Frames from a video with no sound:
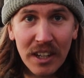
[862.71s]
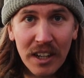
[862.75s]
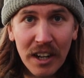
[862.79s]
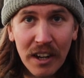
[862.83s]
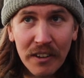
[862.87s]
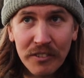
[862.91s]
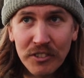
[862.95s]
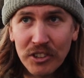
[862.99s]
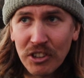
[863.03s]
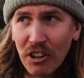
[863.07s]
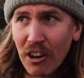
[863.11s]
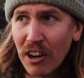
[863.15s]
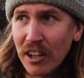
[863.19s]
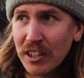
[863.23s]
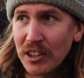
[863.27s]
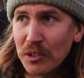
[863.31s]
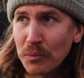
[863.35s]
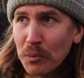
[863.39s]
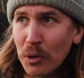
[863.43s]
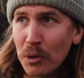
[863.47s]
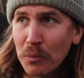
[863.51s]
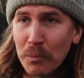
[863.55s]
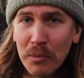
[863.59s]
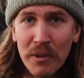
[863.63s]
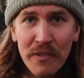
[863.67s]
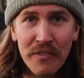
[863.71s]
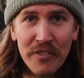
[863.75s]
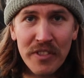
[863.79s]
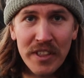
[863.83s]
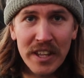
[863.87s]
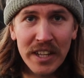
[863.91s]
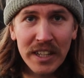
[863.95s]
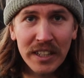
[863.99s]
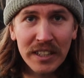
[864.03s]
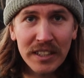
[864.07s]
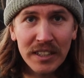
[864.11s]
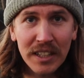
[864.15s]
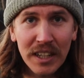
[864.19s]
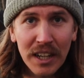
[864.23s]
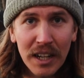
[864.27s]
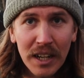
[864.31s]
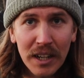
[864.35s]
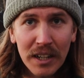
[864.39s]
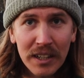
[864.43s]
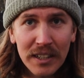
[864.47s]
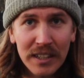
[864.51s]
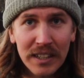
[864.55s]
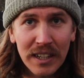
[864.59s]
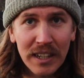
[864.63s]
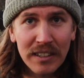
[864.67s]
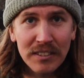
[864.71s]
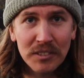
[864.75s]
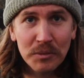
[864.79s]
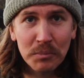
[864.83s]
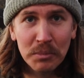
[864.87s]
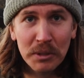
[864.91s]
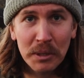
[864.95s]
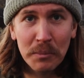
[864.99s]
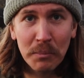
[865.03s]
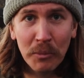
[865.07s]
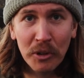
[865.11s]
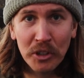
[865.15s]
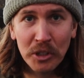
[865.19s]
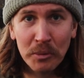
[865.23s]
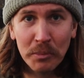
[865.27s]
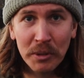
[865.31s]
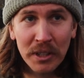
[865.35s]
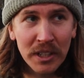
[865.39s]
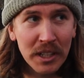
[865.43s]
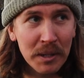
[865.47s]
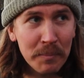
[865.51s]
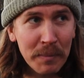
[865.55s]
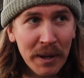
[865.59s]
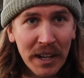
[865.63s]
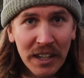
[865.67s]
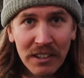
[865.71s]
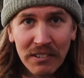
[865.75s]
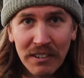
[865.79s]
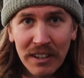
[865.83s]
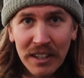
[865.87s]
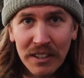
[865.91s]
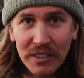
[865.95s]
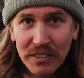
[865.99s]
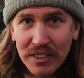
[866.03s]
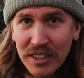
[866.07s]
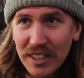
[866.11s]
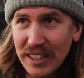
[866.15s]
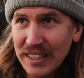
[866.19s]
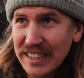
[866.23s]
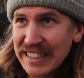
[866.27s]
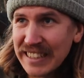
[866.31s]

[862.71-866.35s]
I've tried the one with the uh, Glastonbury monument in the background.